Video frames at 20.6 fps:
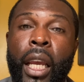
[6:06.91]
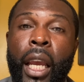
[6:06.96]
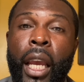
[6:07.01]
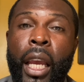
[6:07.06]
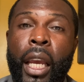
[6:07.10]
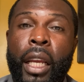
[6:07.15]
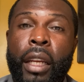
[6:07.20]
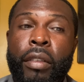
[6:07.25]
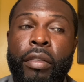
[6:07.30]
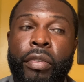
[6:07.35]

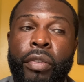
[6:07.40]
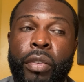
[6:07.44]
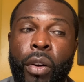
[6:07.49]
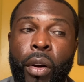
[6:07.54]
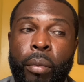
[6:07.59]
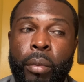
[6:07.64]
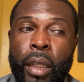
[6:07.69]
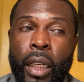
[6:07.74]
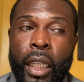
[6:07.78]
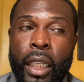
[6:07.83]
and
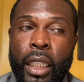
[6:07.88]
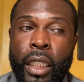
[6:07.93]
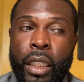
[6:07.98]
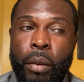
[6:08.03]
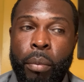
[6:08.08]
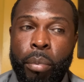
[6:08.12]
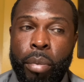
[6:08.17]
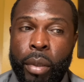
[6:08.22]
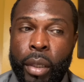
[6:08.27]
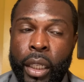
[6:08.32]
formulating
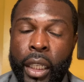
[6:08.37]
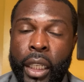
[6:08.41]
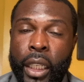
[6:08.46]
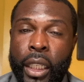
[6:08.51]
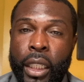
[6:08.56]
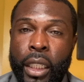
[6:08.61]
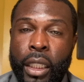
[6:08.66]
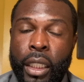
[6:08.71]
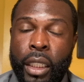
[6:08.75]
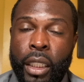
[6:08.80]
a
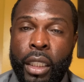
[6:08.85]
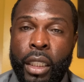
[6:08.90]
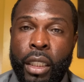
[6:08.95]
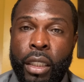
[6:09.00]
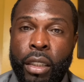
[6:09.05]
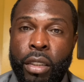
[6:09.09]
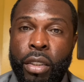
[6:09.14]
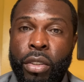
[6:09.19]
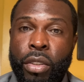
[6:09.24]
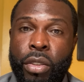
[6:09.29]
plan
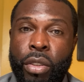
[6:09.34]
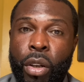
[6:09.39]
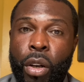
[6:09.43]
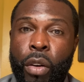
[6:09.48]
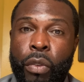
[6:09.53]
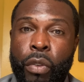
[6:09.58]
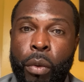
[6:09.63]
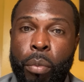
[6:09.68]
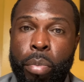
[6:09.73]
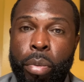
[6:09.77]
to
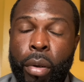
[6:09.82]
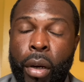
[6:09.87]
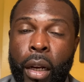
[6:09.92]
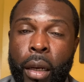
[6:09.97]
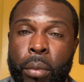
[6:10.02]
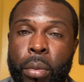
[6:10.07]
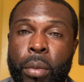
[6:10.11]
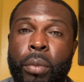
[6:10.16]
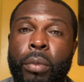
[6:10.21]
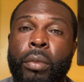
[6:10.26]
solve a
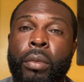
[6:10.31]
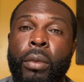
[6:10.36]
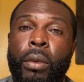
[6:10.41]
problem.